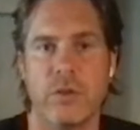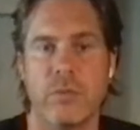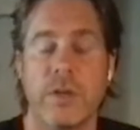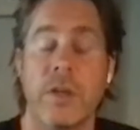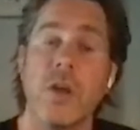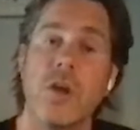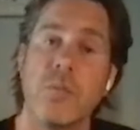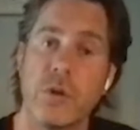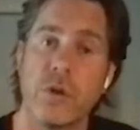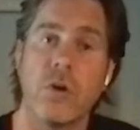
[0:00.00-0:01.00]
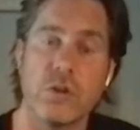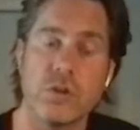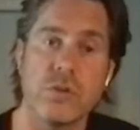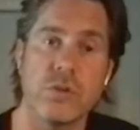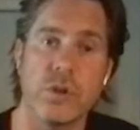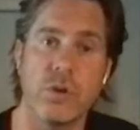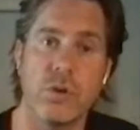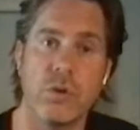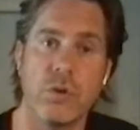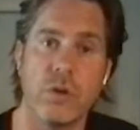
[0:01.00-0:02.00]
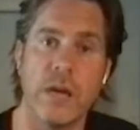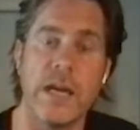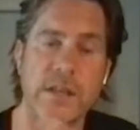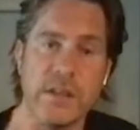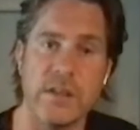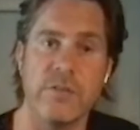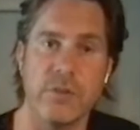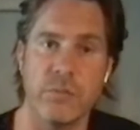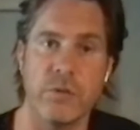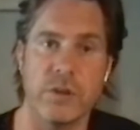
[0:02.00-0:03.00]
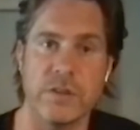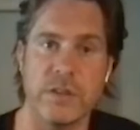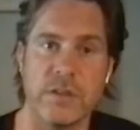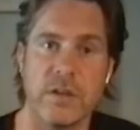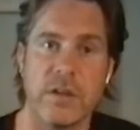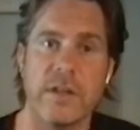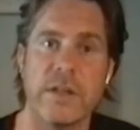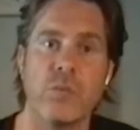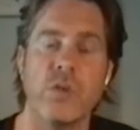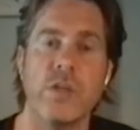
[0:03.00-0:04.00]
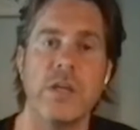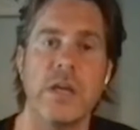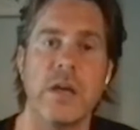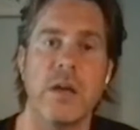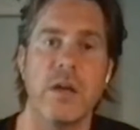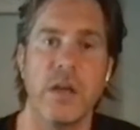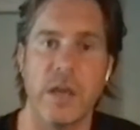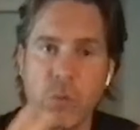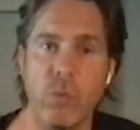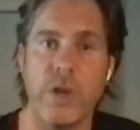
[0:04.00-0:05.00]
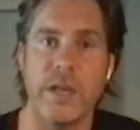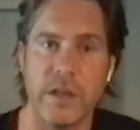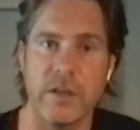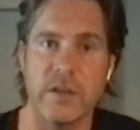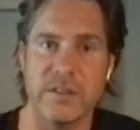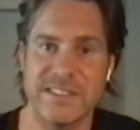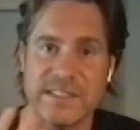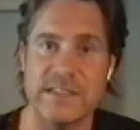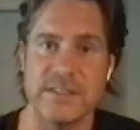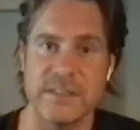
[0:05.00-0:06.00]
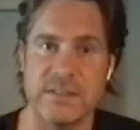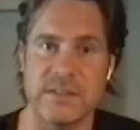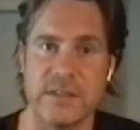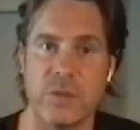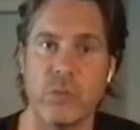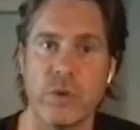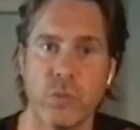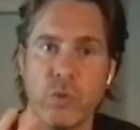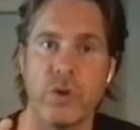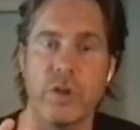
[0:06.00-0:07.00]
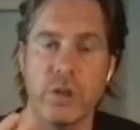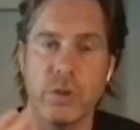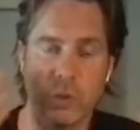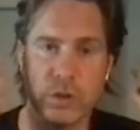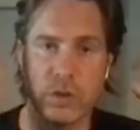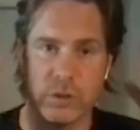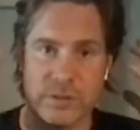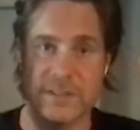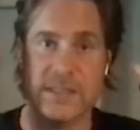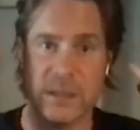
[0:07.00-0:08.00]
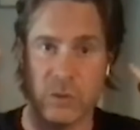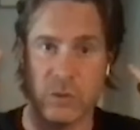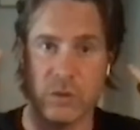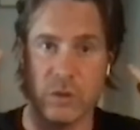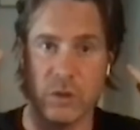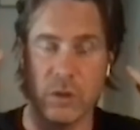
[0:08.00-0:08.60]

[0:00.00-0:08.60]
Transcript: the opening. But also the whole idea of the project, that we are awakening senses, that we're working with sound